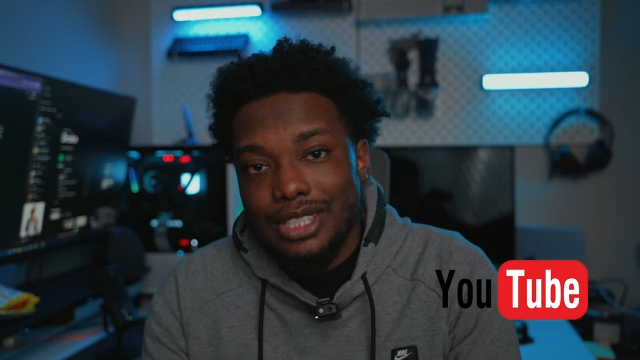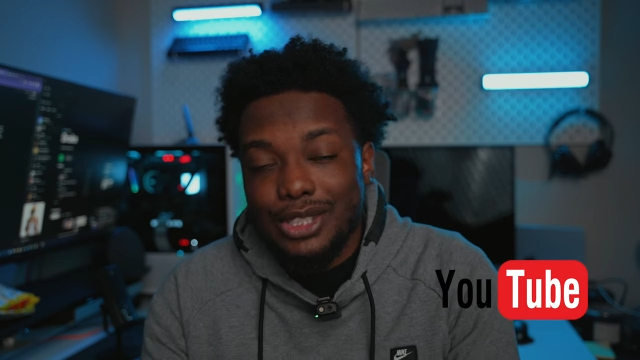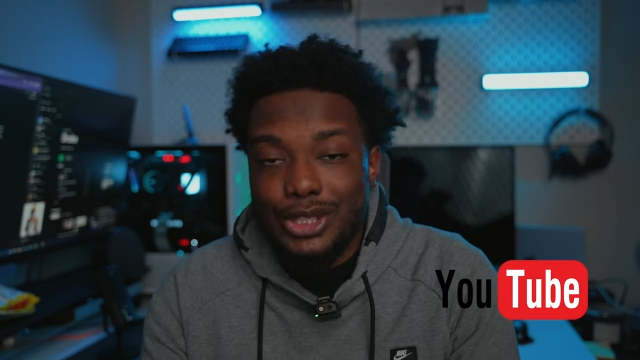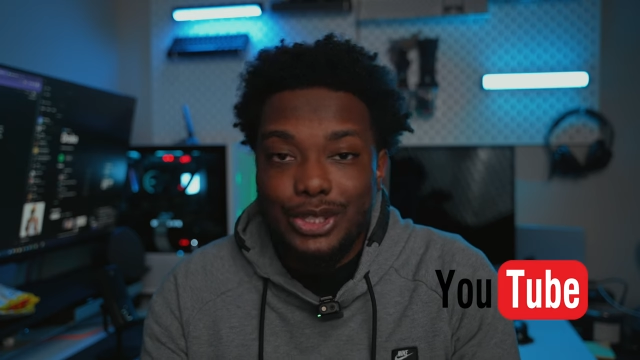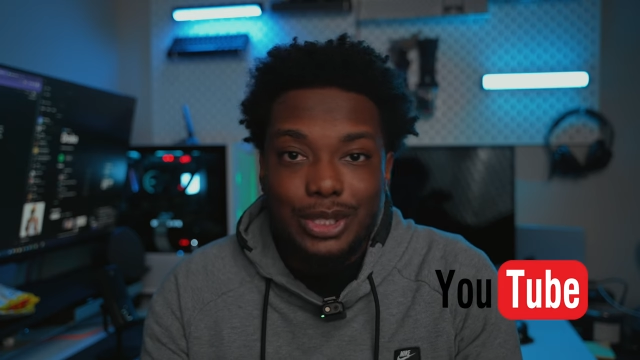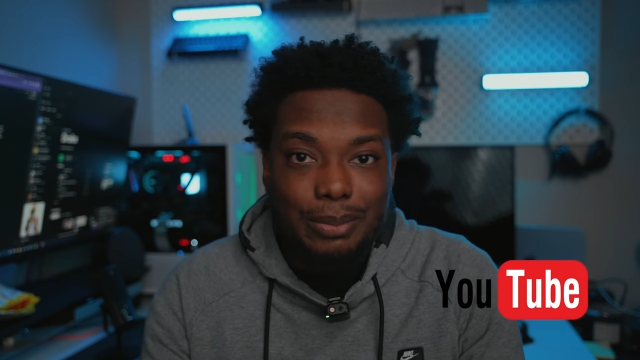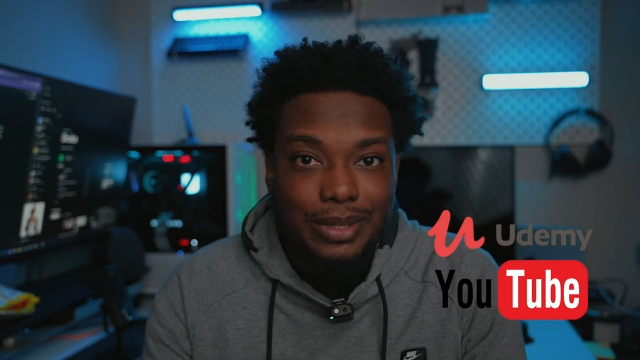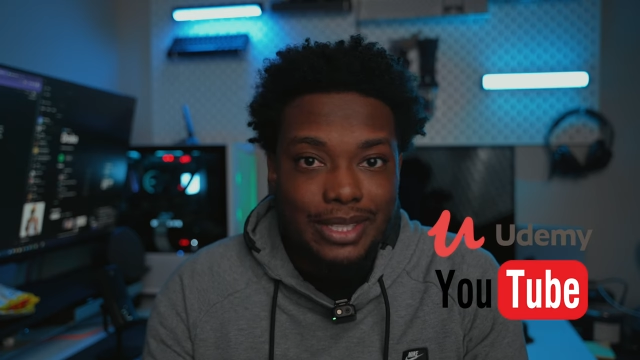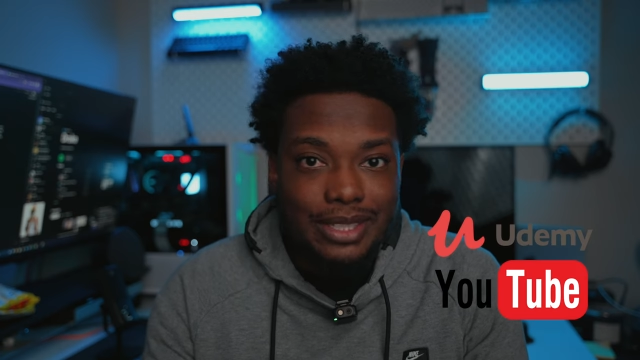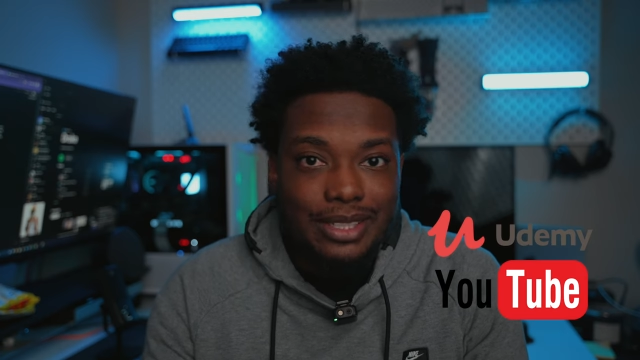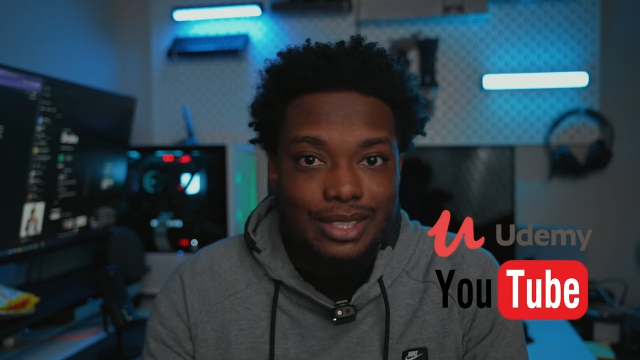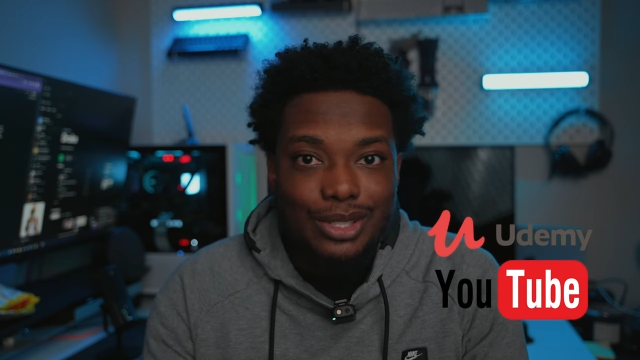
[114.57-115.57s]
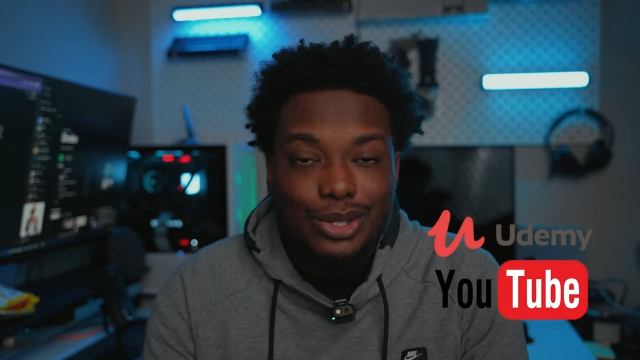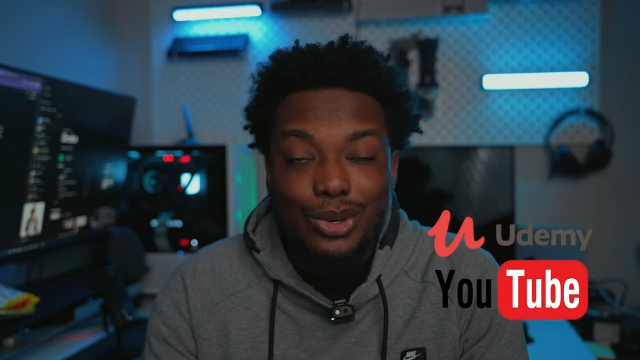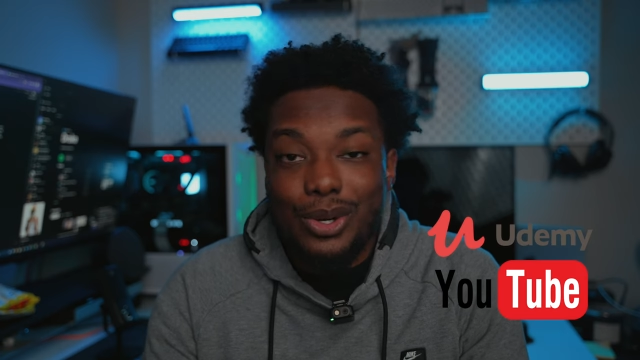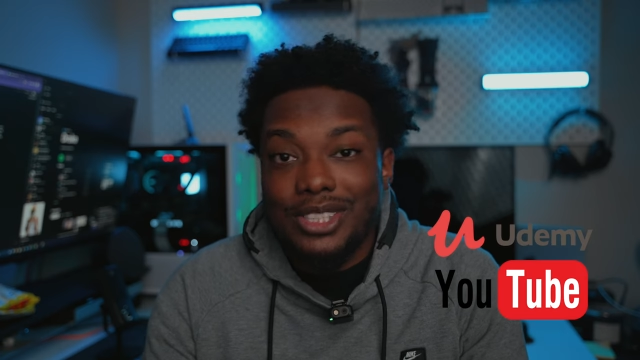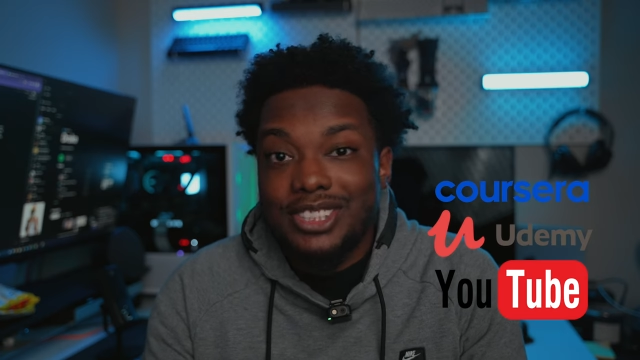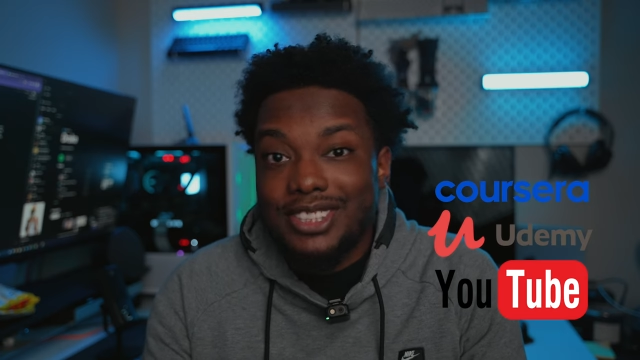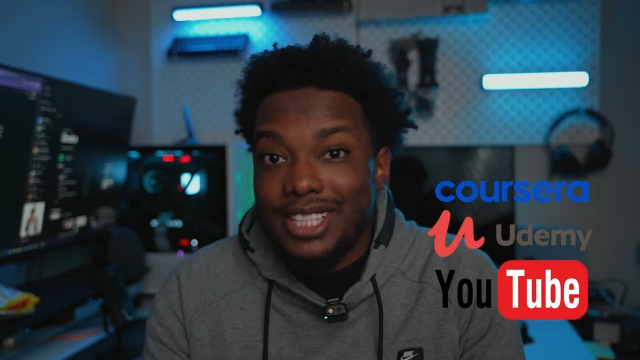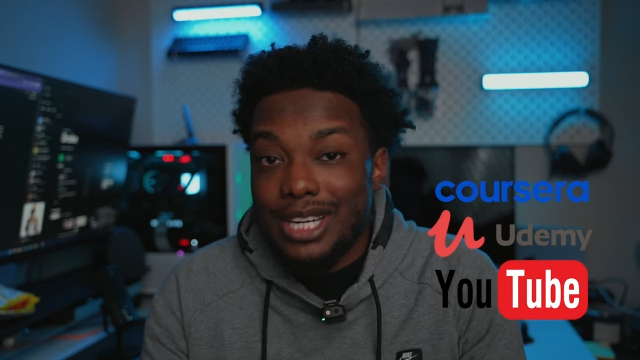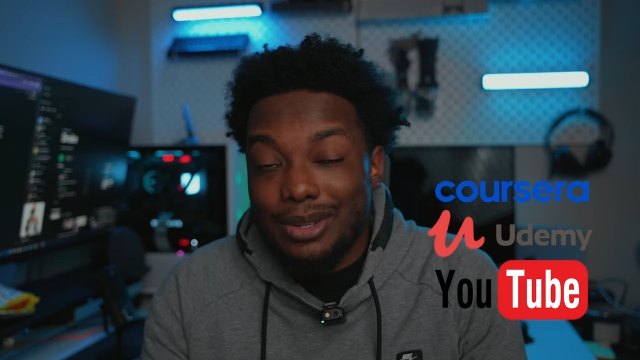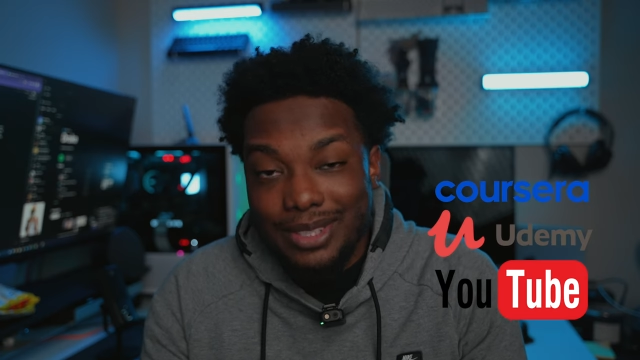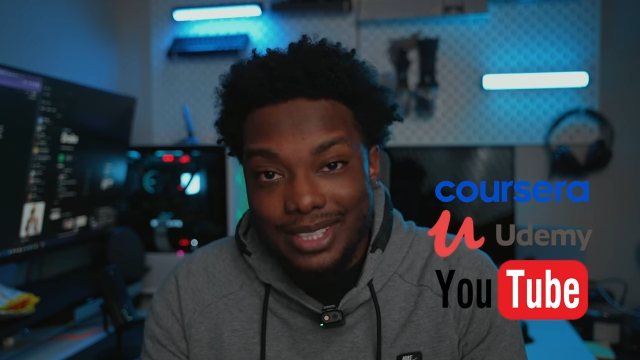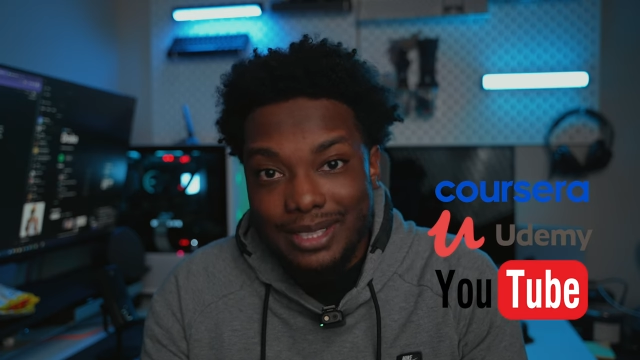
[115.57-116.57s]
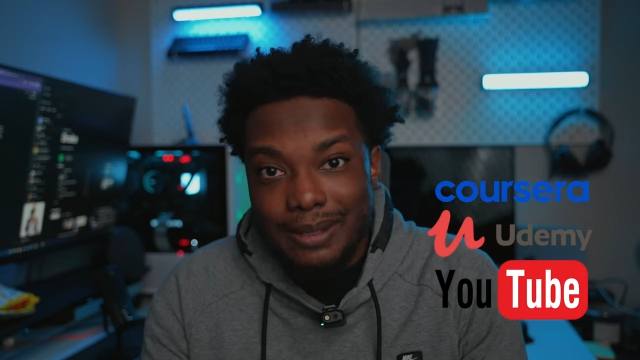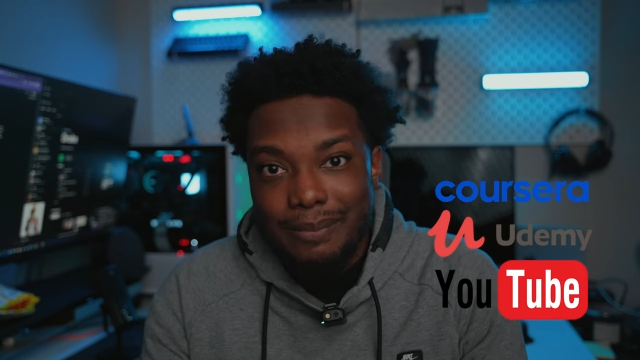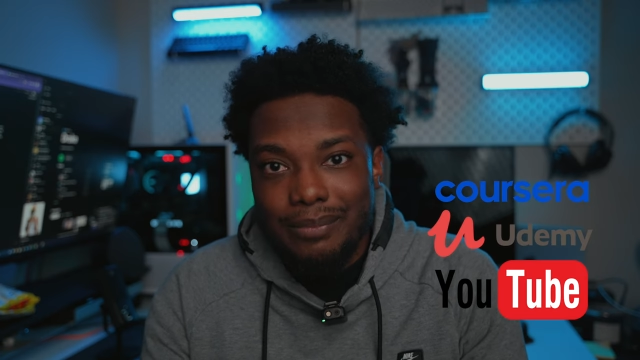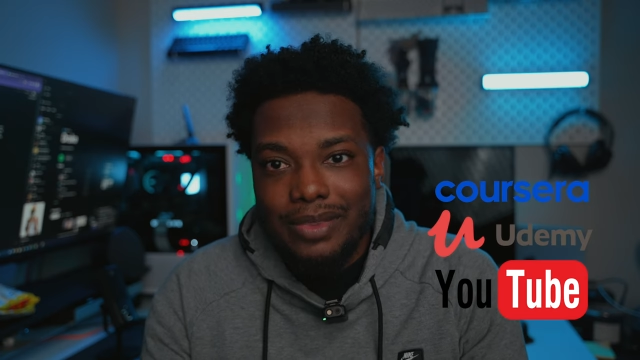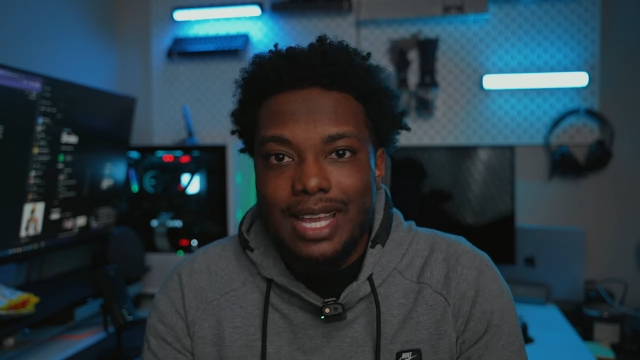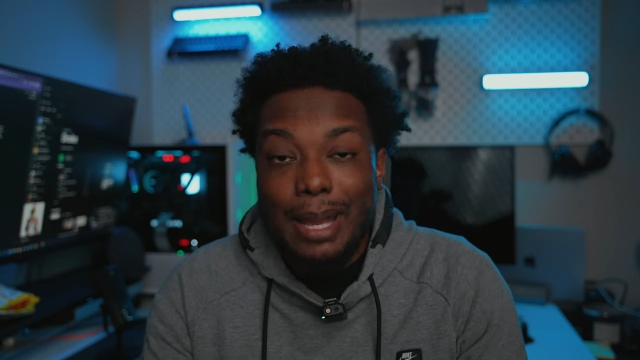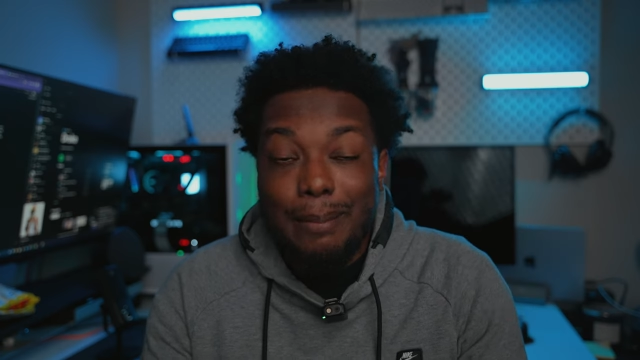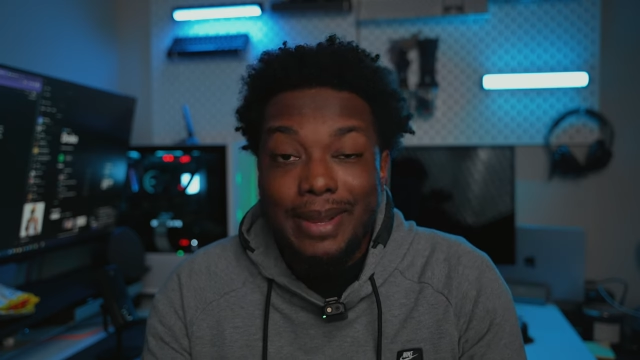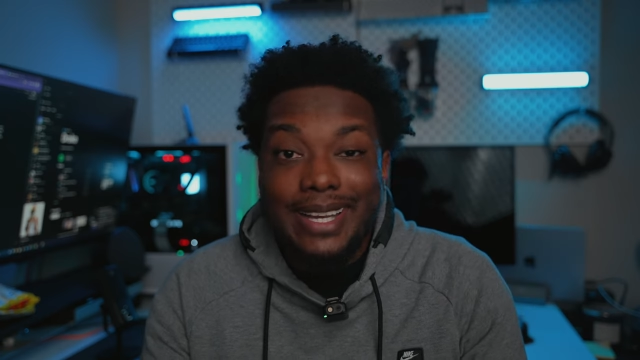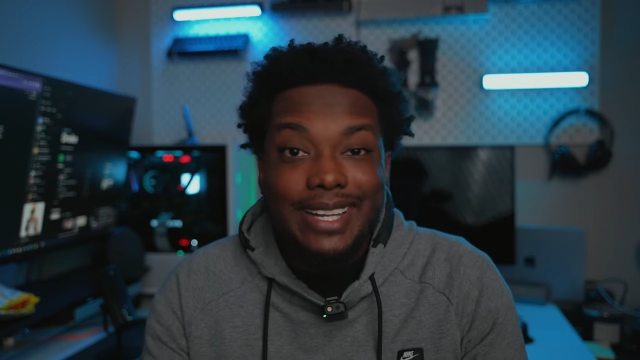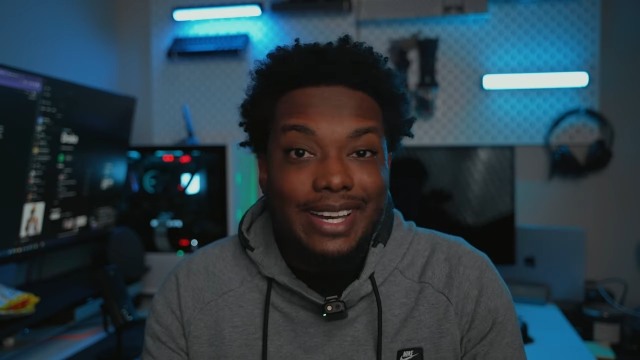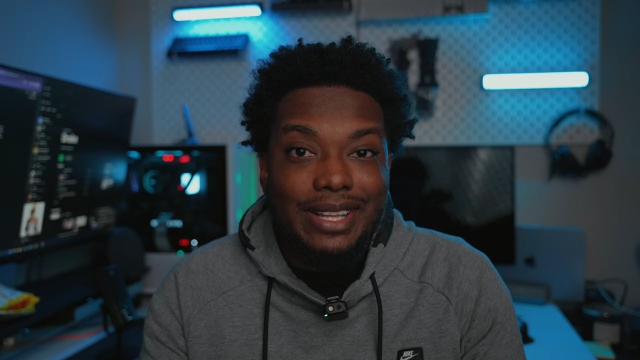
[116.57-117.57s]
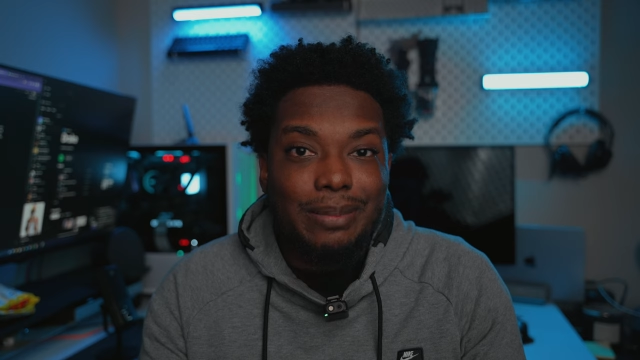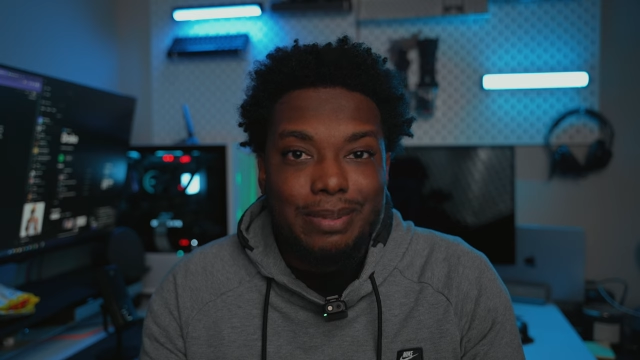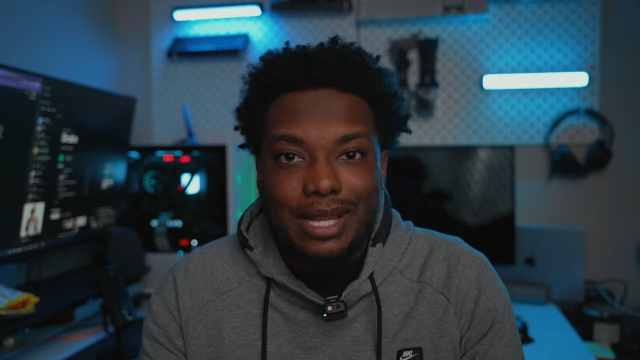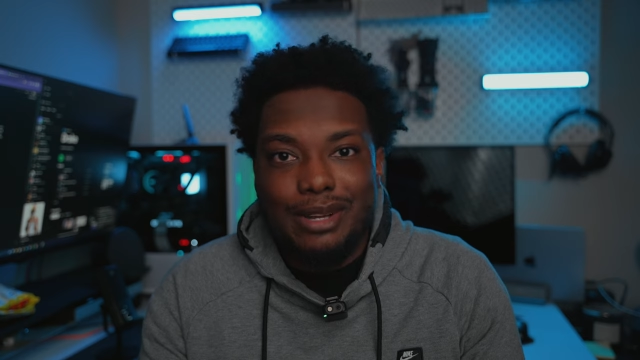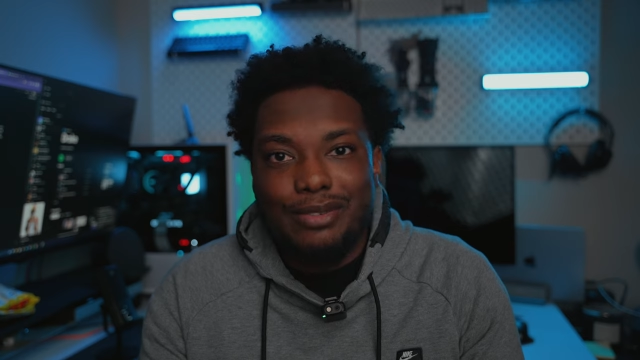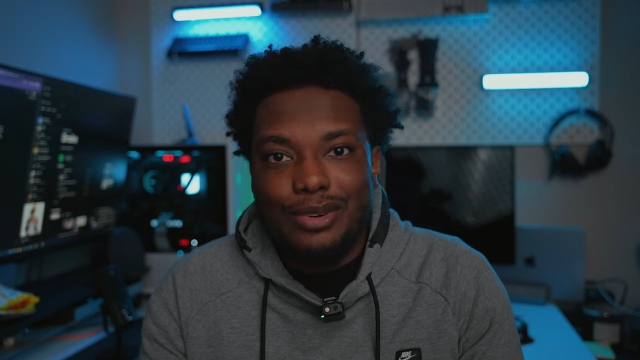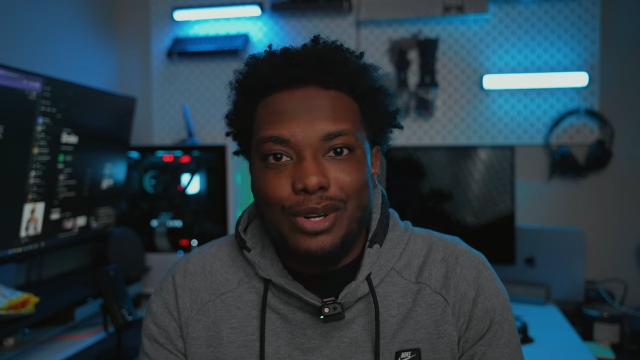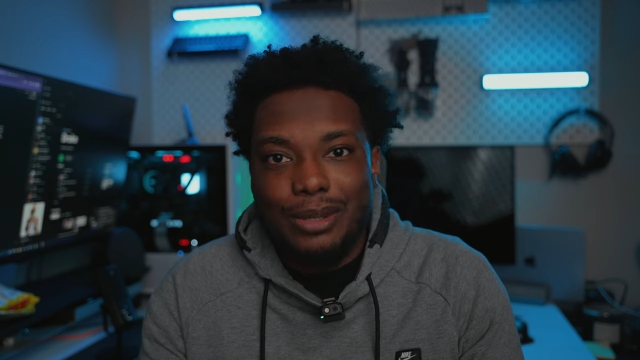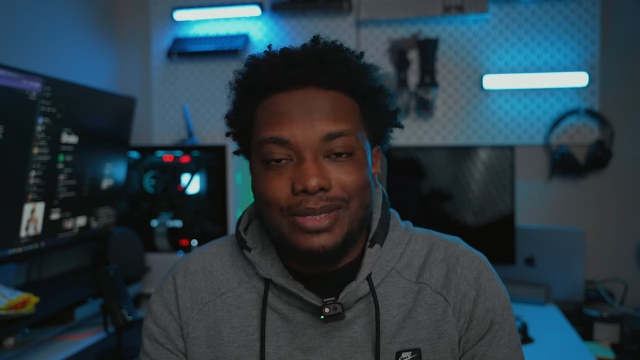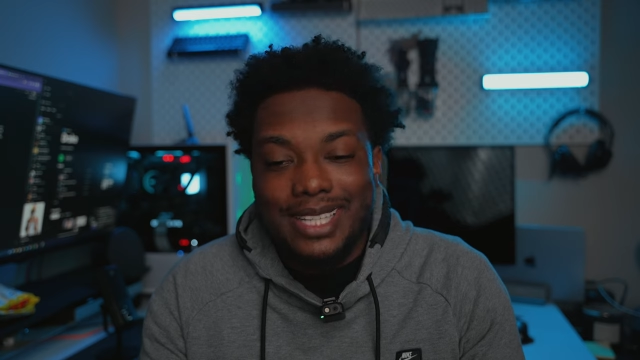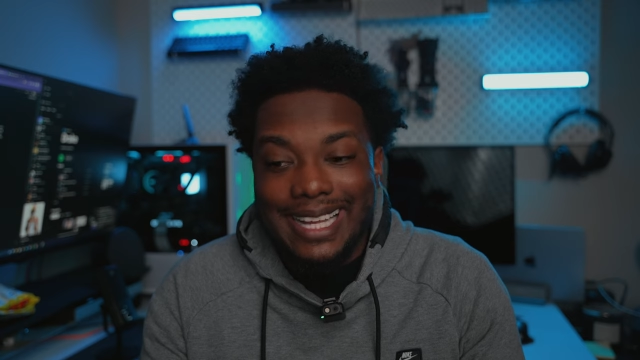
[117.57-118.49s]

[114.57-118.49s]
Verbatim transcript: Udemy, Coursera, and many other platforms.